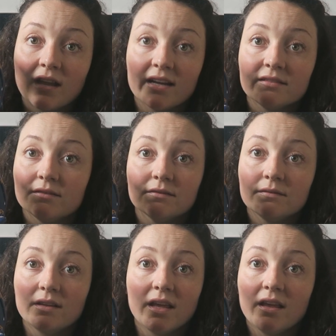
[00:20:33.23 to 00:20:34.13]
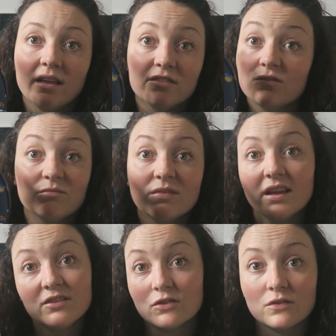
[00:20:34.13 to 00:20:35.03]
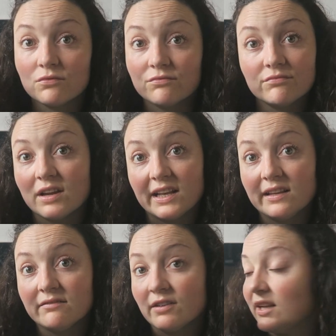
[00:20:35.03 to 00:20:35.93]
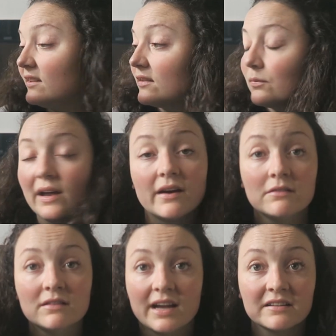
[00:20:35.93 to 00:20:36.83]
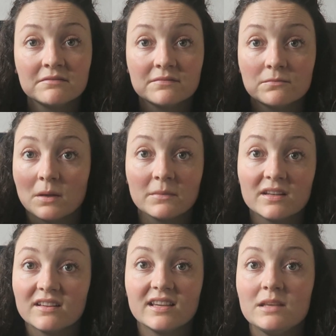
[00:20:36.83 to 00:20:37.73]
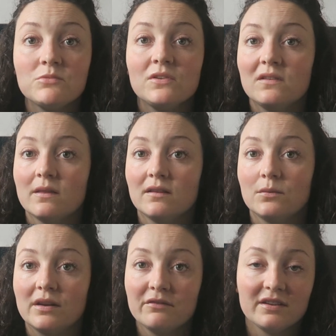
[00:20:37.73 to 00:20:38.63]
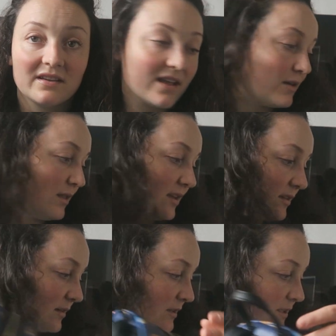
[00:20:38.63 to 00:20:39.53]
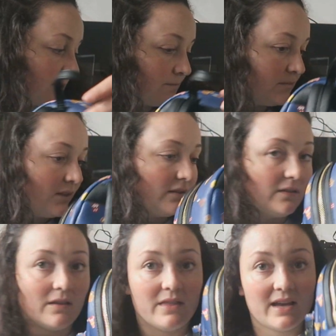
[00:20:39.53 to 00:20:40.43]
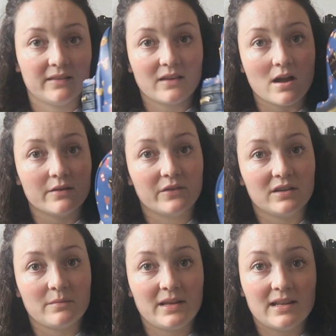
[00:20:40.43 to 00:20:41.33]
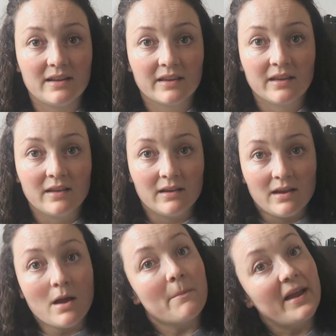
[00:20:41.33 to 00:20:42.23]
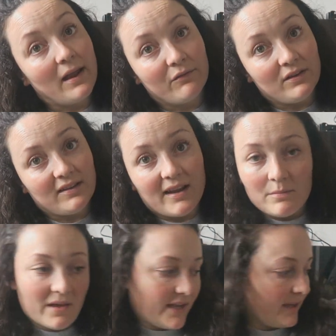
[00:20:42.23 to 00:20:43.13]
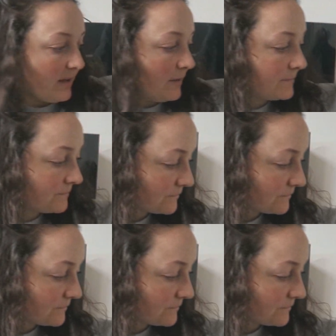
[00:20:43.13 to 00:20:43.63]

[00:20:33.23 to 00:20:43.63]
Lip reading: and it just really did well. I'm gonna keep using this one every day, I think. So that's kind of gonna be like my everyday bag.